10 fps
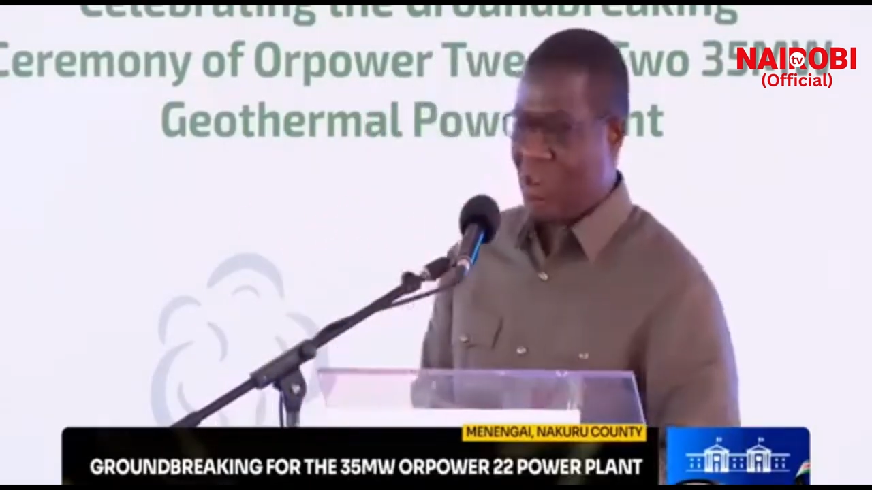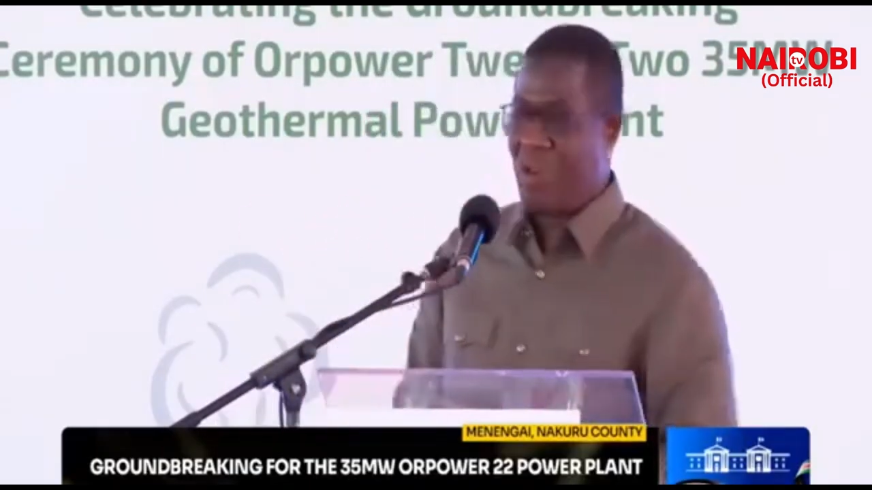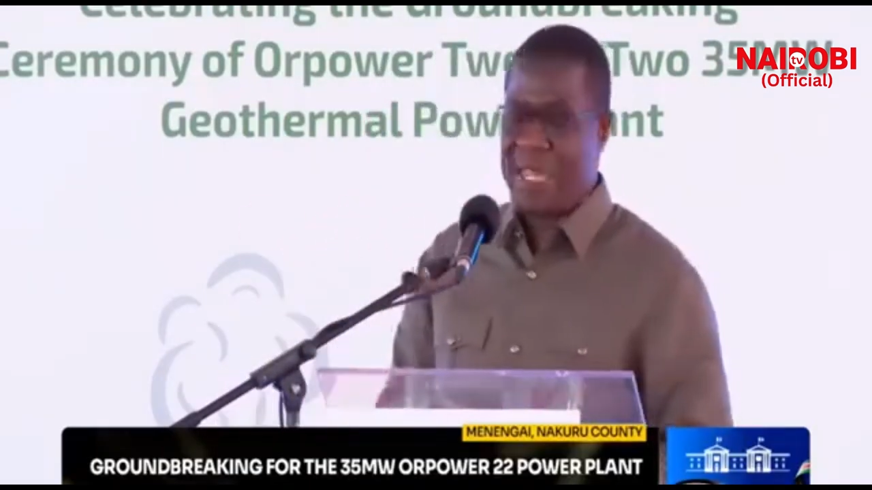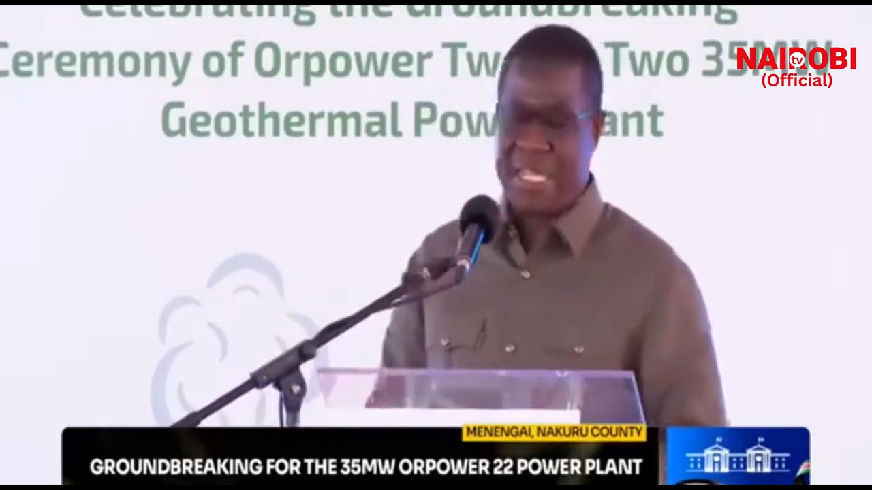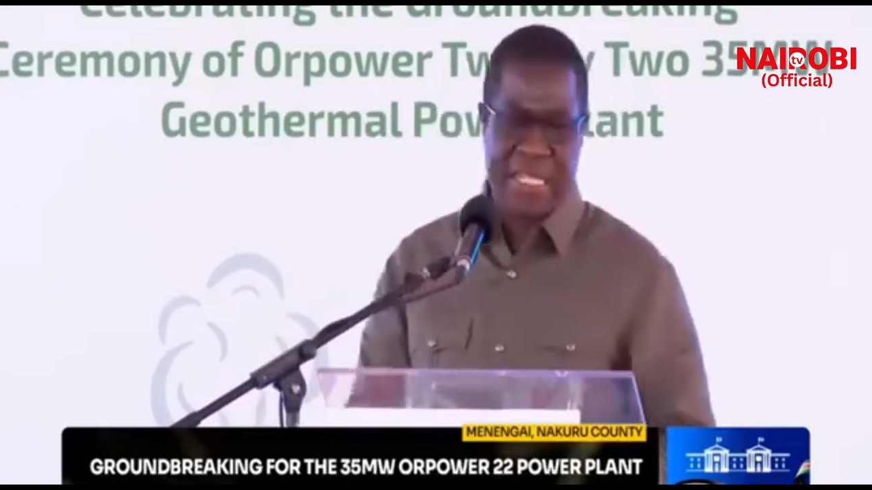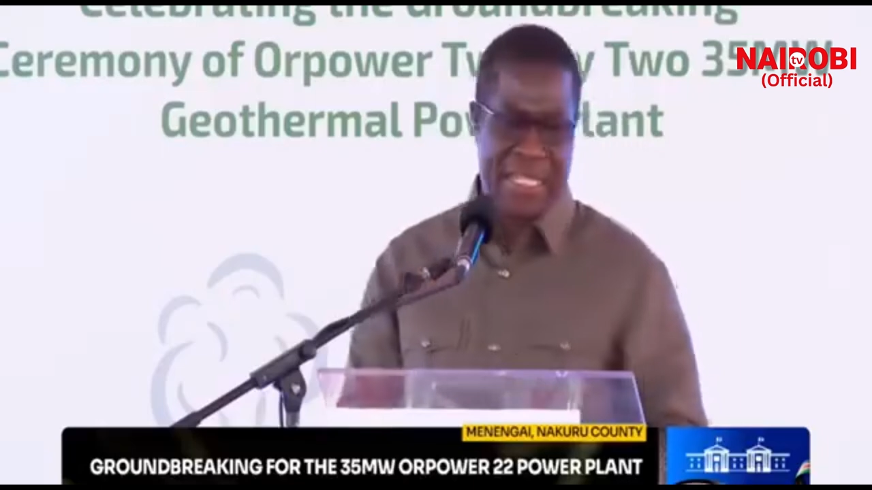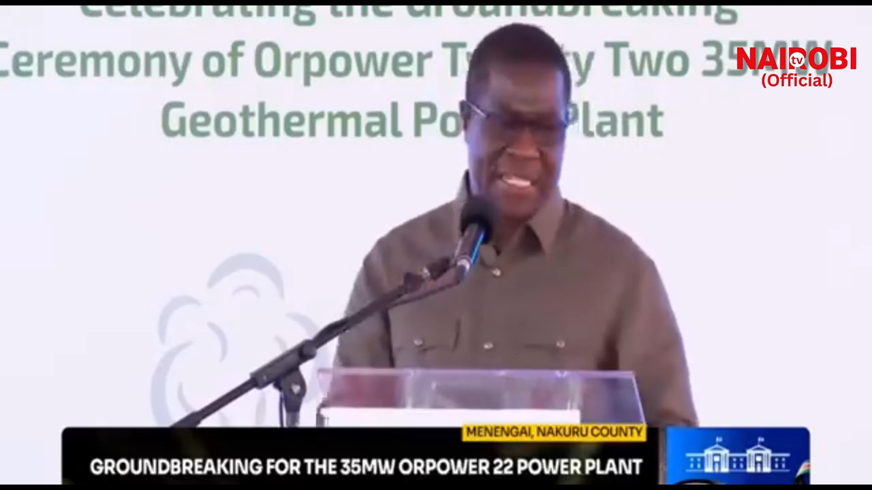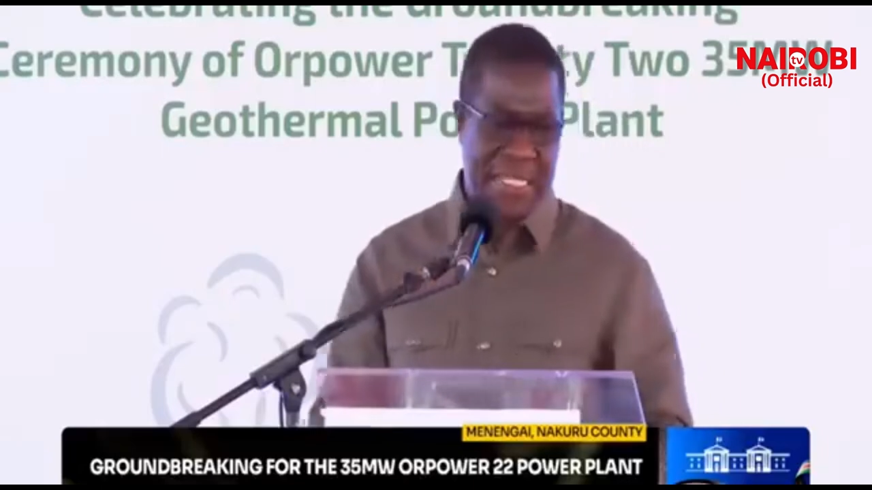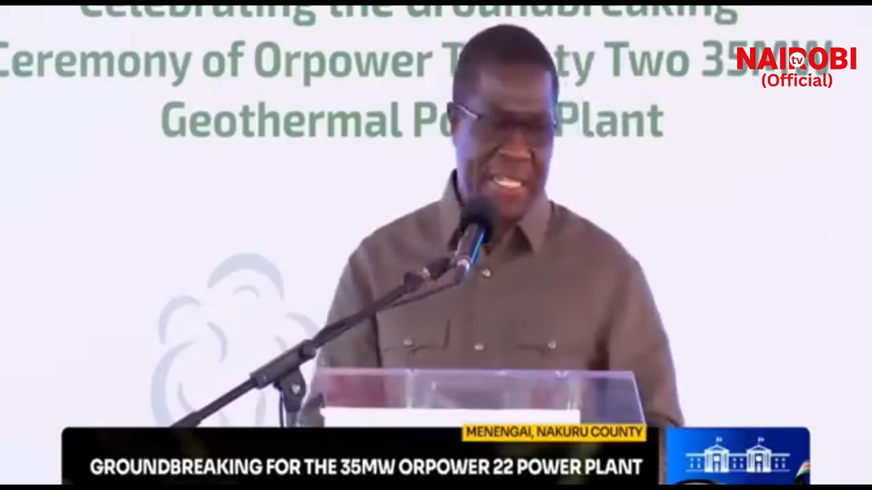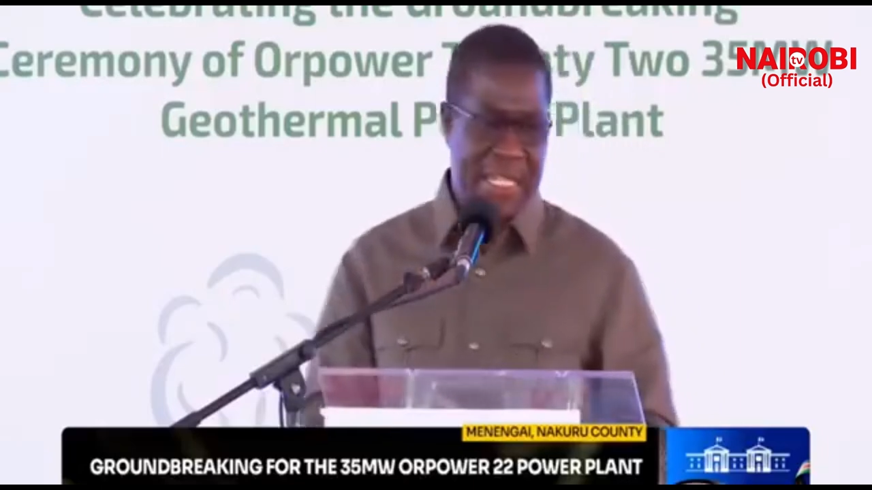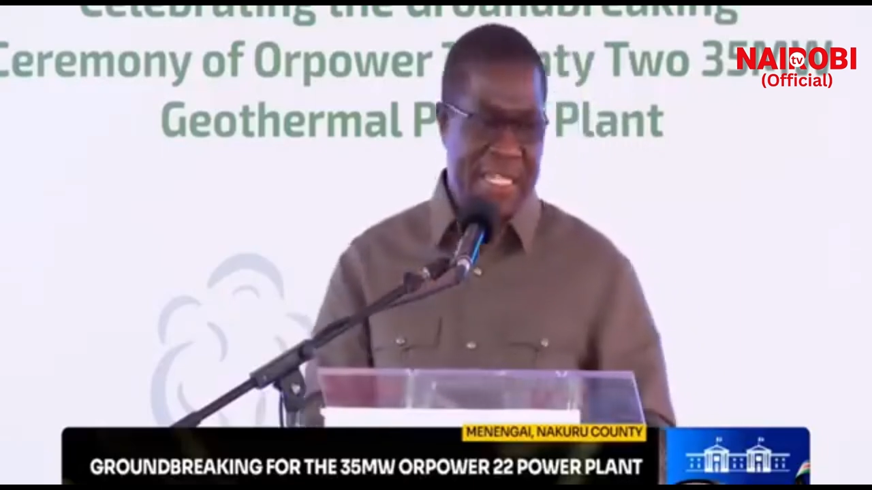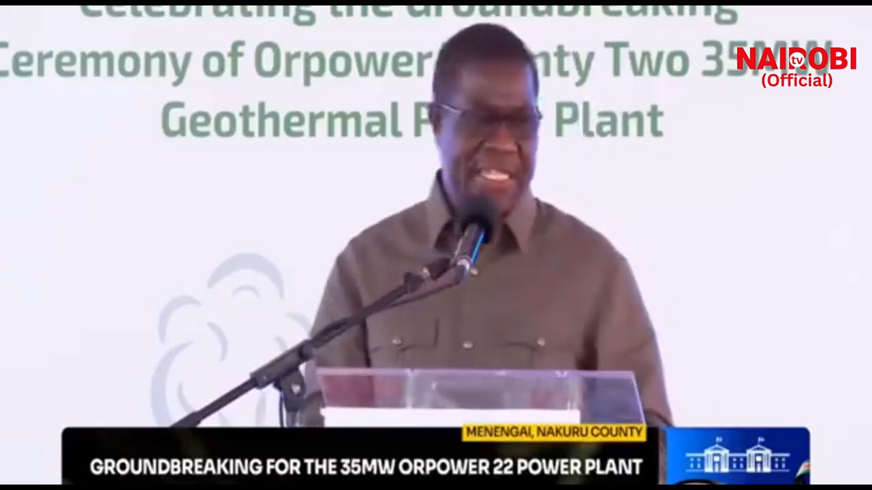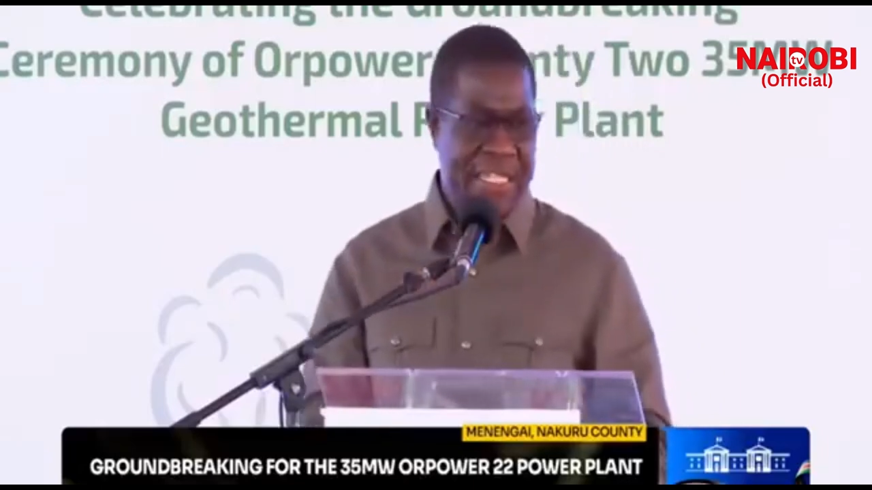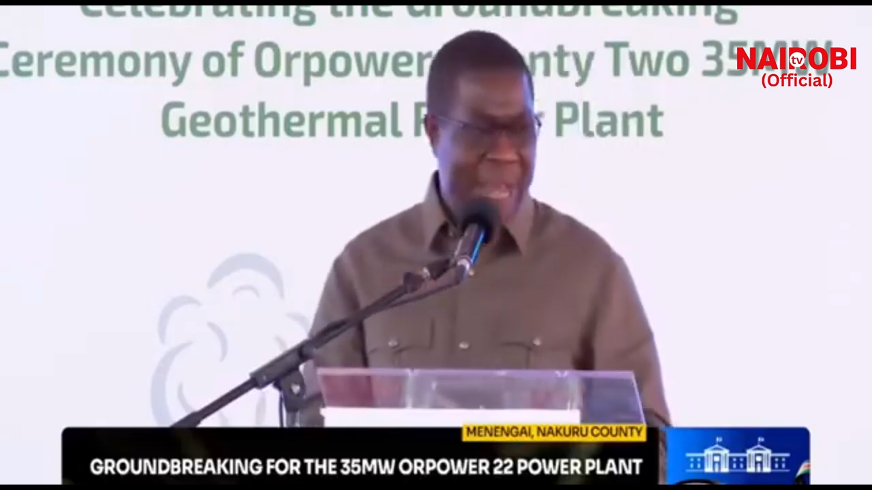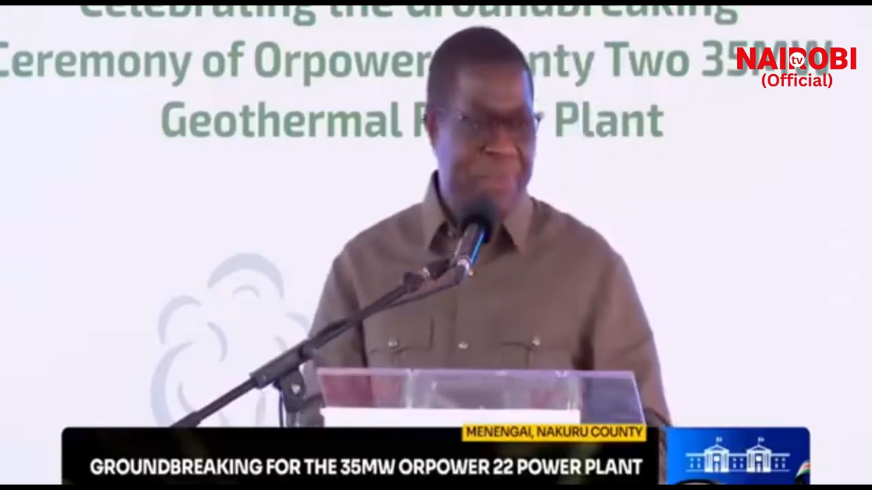a long way indeed,
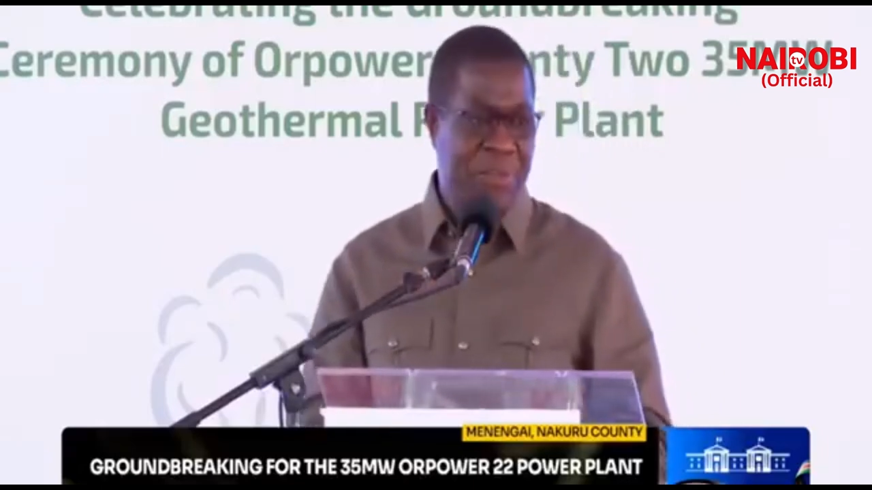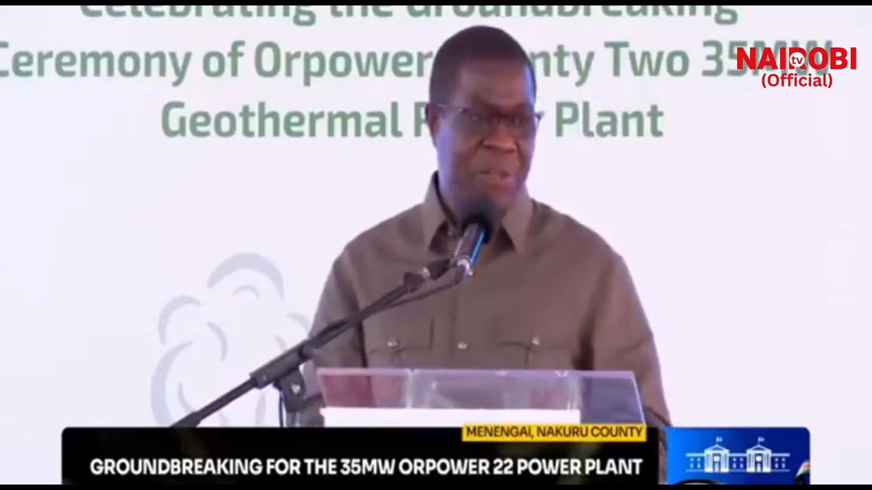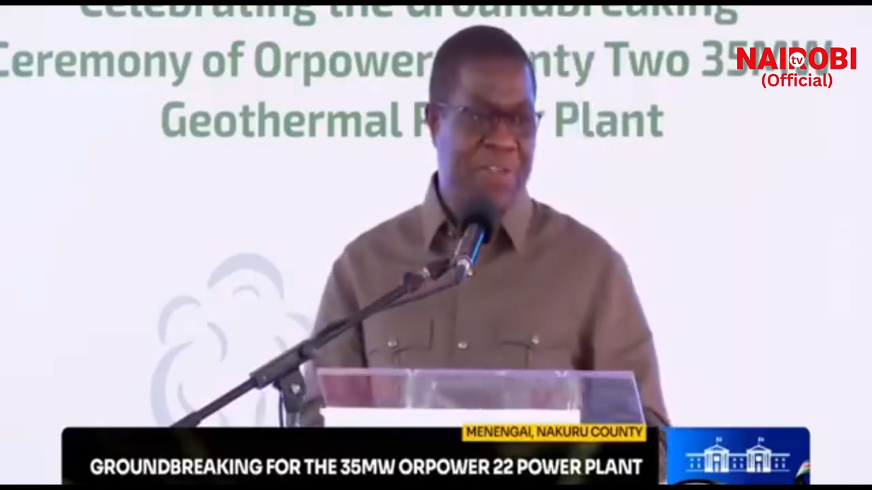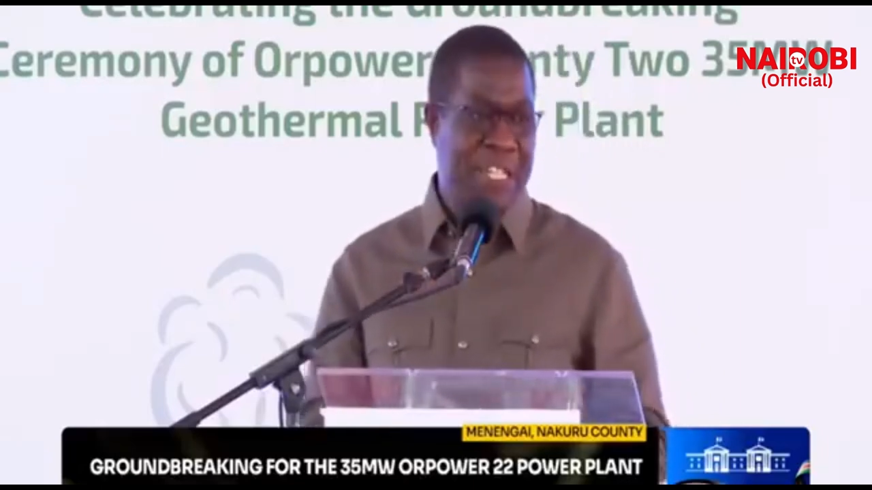in terms